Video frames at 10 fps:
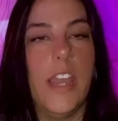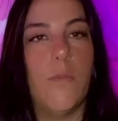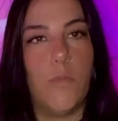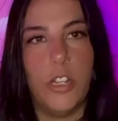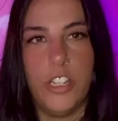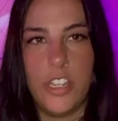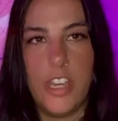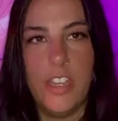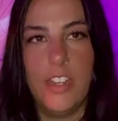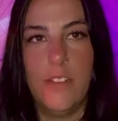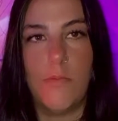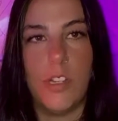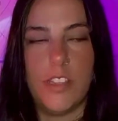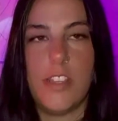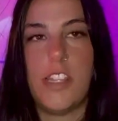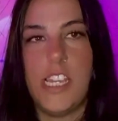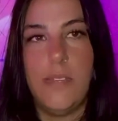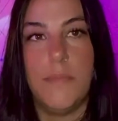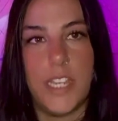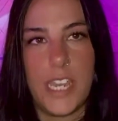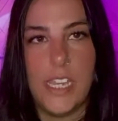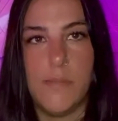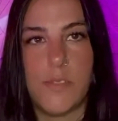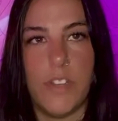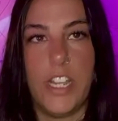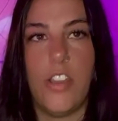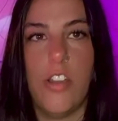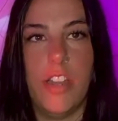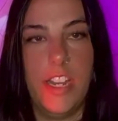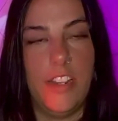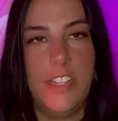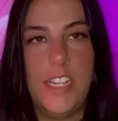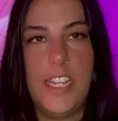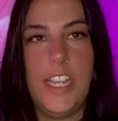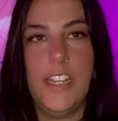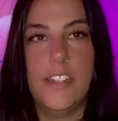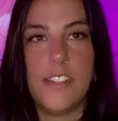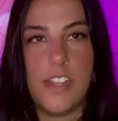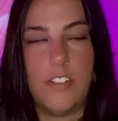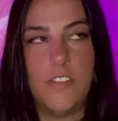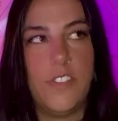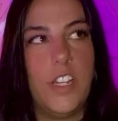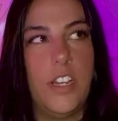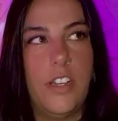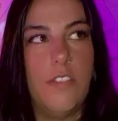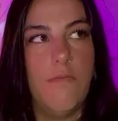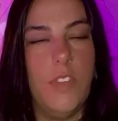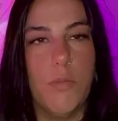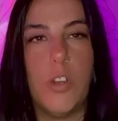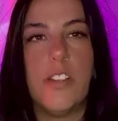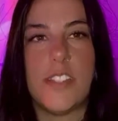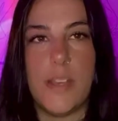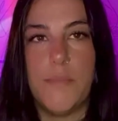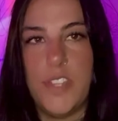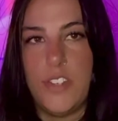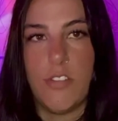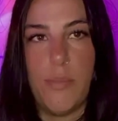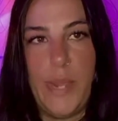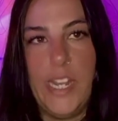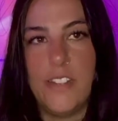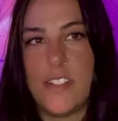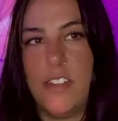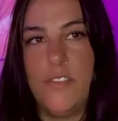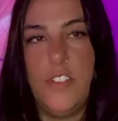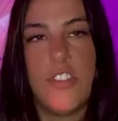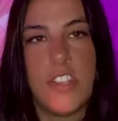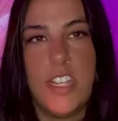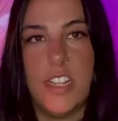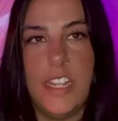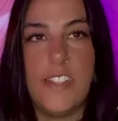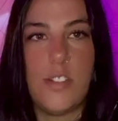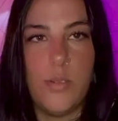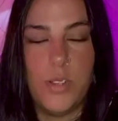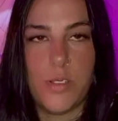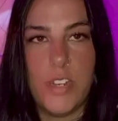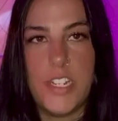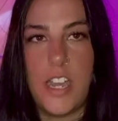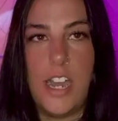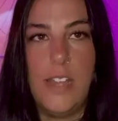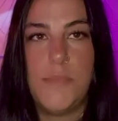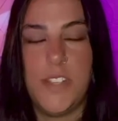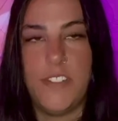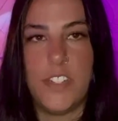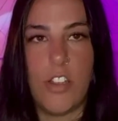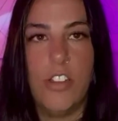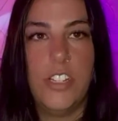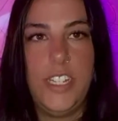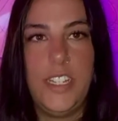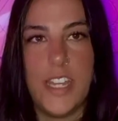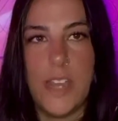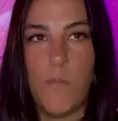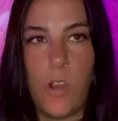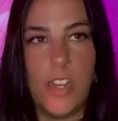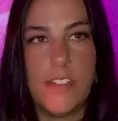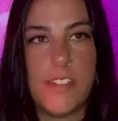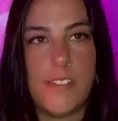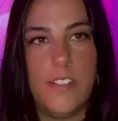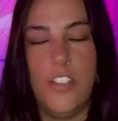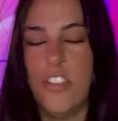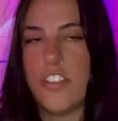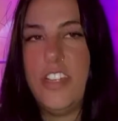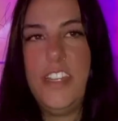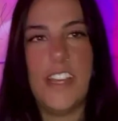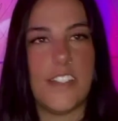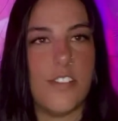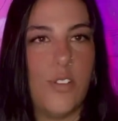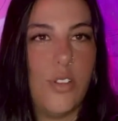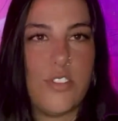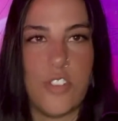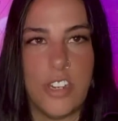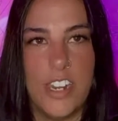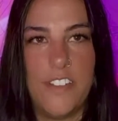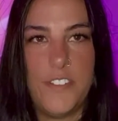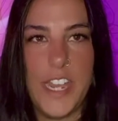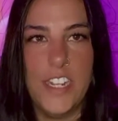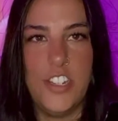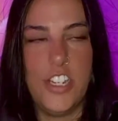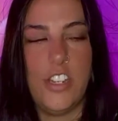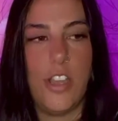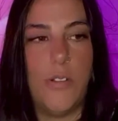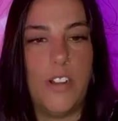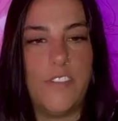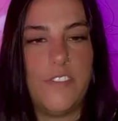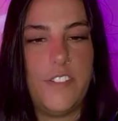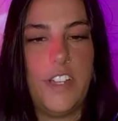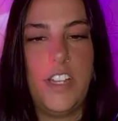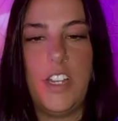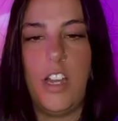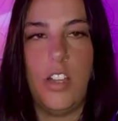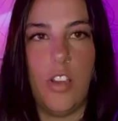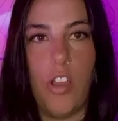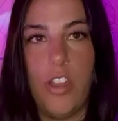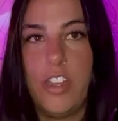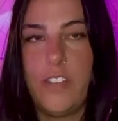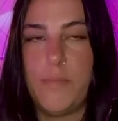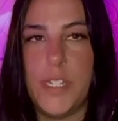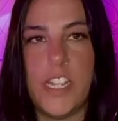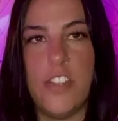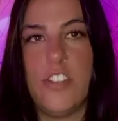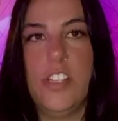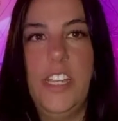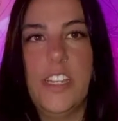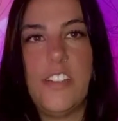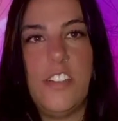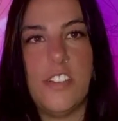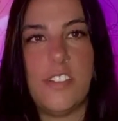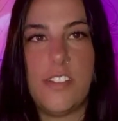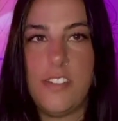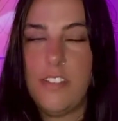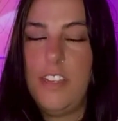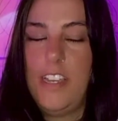what the theme that keeps recurring in itself. You want something to repeat itself, usually at least 2 or 3 times. If it's only there once, usually that's not strong enough energy to go off alone. Potentially it's just,